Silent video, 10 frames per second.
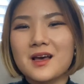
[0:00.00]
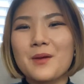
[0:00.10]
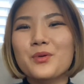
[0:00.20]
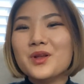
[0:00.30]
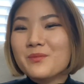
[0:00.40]

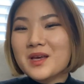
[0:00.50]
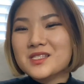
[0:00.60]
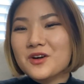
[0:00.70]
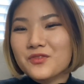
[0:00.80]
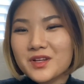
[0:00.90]
I'm putting
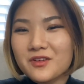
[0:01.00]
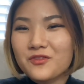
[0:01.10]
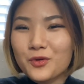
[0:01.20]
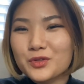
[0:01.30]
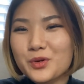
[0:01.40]
myself in a
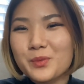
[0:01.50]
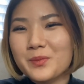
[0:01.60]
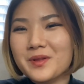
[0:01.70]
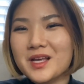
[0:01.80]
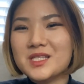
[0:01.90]

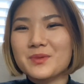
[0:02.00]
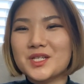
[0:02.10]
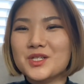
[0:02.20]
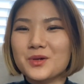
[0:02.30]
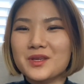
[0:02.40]
vulnerable place
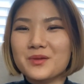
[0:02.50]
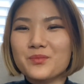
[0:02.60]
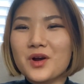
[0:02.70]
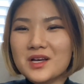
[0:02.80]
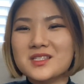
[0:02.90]
by showing the
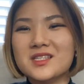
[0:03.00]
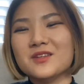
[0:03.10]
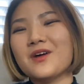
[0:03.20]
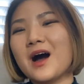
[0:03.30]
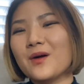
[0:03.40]

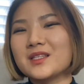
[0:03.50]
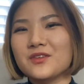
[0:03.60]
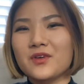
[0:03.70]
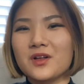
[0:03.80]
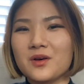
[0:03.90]
process of how I
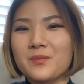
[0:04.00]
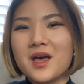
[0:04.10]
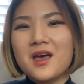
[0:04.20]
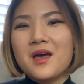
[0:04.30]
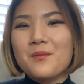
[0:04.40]
develop
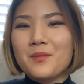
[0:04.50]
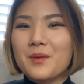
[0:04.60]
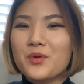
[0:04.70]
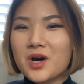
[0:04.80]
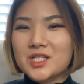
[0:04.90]

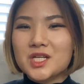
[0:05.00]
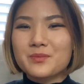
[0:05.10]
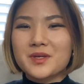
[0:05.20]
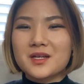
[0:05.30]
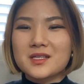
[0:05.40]
my
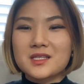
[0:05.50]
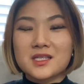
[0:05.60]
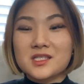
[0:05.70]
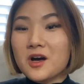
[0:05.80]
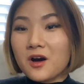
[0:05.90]
project because
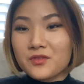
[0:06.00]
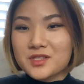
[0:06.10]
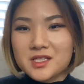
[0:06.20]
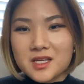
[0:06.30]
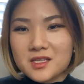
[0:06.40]
it
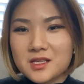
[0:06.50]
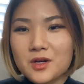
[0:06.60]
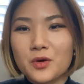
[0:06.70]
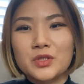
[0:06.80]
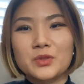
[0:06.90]
obviously
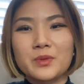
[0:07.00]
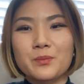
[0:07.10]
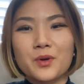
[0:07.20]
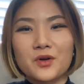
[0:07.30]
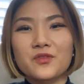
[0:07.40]
isn't going to
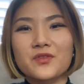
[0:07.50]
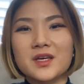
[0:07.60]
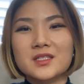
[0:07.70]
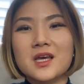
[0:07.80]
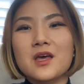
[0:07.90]
be
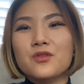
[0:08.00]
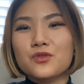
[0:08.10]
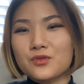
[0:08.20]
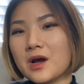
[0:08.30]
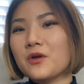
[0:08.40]
perfect
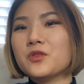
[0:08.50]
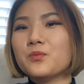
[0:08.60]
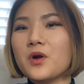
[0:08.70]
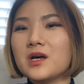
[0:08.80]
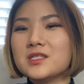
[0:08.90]
throughout
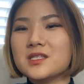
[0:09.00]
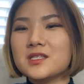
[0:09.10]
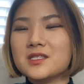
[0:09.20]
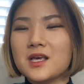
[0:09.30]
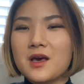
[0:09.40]
the
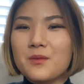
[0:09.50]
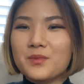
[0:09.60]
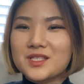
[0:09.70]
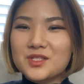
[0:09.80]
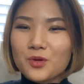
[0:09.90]
process,
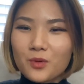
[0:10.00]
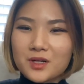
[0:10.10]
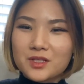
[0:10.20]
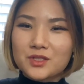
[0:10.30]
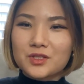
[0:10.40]
but still
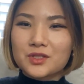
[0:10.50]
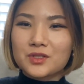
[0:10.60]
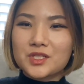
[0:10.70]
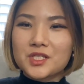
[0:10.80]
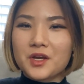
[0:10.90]
wanted
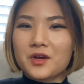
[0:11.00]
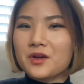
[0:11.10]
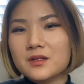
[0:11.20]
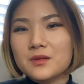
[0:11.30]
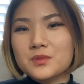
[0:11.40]
to
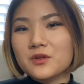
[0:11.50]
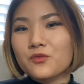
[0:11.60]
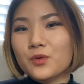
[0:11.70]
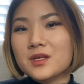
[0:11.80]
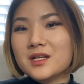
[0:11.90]
share a glimpse
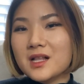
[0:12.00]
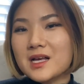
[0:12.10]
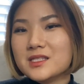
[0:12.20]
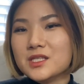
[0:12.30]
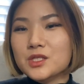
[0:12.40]
of what
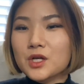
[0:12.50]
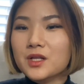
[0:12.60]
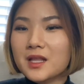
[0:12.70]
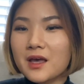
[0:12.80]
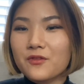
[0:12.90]
classes
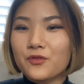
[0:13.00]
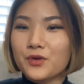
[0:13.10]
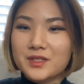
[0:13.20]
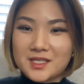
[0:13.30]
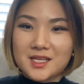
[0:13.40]
look like
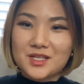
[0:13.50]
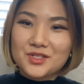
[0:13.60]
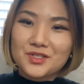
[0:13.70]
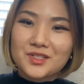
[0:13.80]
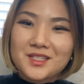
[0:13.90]
for design
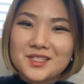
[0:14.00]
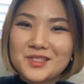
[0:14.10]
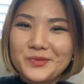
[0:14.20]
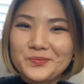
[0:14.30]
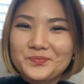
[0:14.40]

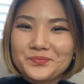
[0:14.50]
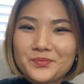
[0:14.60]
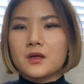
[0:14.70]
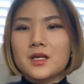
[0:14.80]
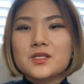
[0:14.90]
students.
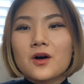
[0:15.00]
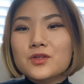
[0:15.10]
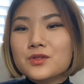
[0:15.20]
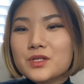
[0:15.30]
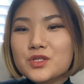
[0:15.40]
It's
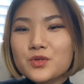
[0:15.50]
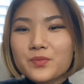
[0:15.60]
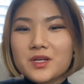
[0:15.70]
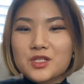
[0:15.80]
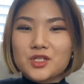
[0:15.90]
also a
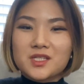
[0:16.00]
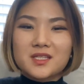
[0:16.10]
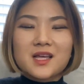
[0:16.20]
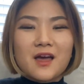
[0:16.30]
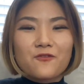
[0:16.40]
super
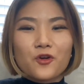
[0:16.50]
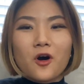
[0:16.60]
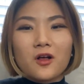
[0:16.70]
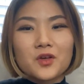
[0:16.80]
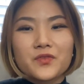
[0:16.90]
interesting time for
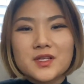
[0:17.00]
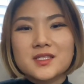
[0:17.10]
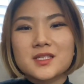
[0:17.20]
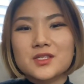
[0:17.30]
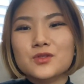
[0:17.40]
all of
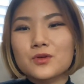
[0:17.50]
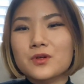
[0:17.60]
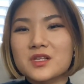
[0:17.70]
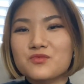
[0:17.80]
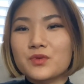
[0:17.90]
us since
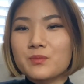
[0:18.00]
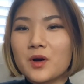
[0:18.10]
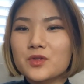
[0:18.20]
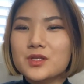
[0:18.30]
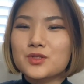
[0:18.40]
school is
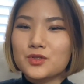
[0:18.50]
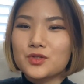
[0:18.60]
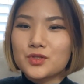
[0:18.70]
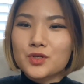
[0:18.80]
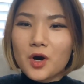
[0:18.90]
remote
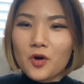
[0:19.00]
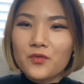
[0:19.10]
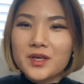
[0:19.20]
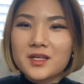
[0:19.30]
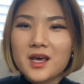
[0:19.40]
due to
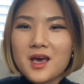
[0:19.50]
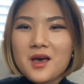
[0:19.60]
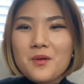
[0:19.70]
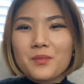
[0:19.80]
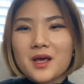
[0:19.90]
COVID,
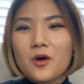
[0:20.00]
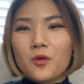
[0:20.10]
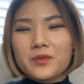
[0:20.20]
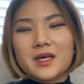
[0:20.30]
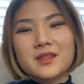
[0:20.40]
but I
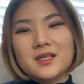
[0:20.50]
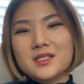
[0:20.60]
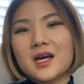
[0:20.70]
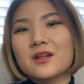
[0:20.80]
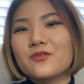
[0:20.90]
hope that
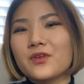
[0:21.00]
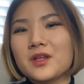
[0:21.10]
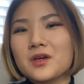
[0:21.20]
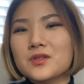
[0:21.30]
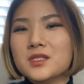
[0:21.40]
these kind of
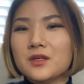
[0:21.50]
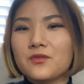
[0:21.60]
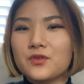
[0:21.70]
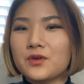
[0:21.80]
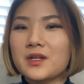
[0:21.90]
videos
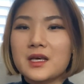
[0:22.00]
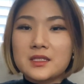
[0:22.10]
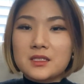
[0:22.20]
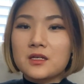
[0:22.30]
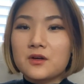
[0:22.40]
give you an
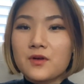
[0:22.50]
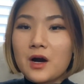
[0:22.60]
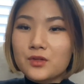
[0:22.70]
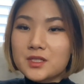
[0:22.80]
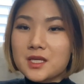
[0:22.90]
idea of
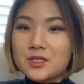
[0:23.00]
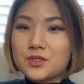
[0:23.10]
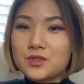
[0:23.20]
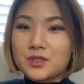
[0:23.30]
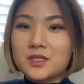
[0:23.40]
how design
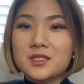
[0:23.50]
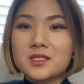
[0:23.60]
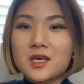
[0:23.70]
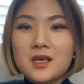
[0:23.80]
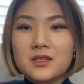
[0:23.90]

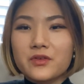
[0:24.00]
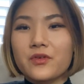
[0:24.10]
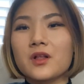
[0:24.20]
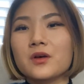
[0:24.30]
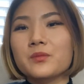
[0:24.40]
students
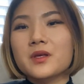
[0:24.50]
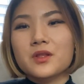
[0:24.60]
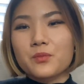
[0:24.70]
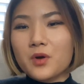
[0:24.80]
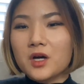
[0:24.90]
develop
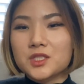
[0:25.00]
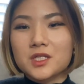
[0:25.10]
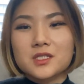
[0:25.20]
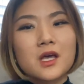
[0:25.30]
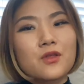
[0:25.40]
their
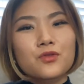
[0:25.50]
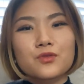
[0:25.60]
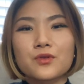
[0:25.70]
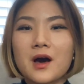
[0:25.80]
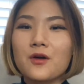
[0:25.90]
projects
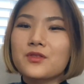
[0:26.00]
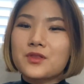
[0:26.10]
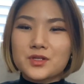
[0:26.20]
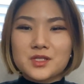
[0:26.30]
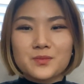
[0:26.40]

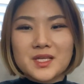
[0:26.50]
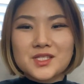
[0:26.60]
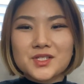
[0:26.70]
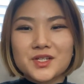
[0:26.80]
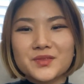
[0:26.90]
throughout their
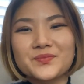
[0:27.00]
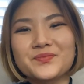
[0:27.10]
semester.